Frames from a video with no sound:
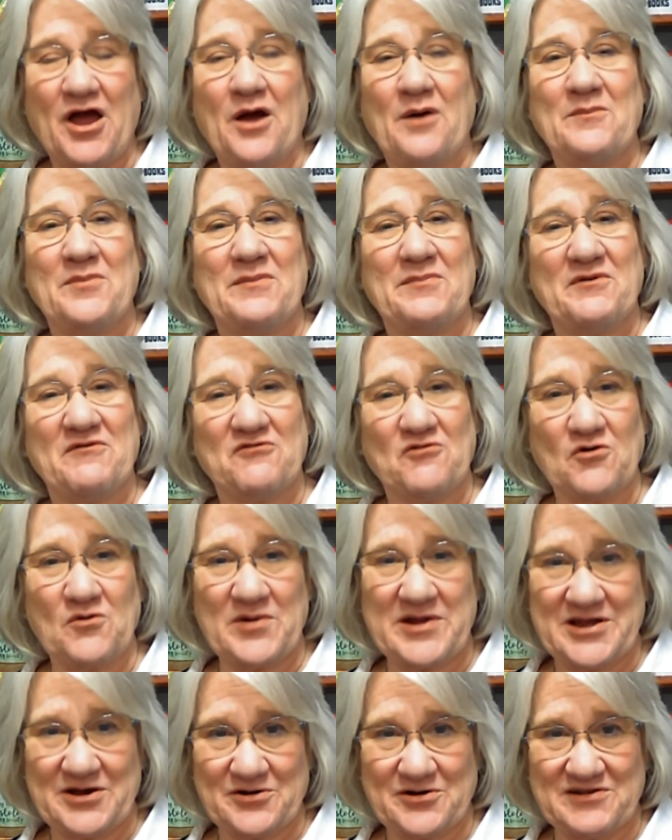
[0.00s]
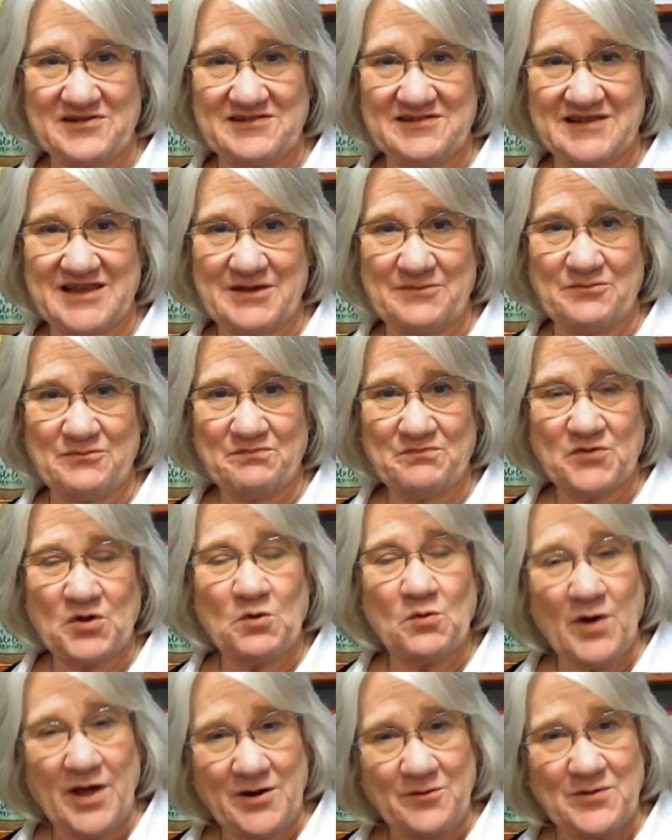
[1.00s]
But before we go to sleep,
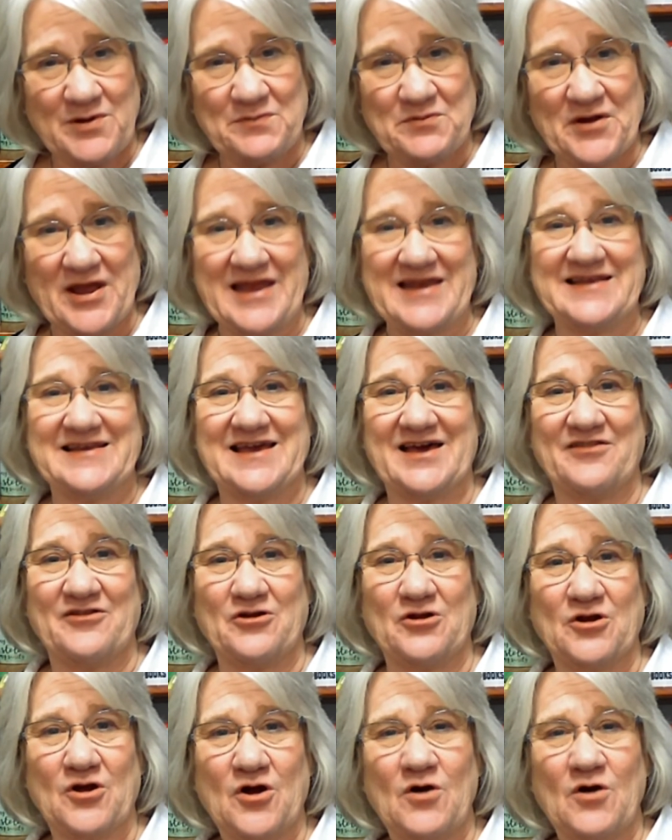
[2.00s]
why don't we pray together?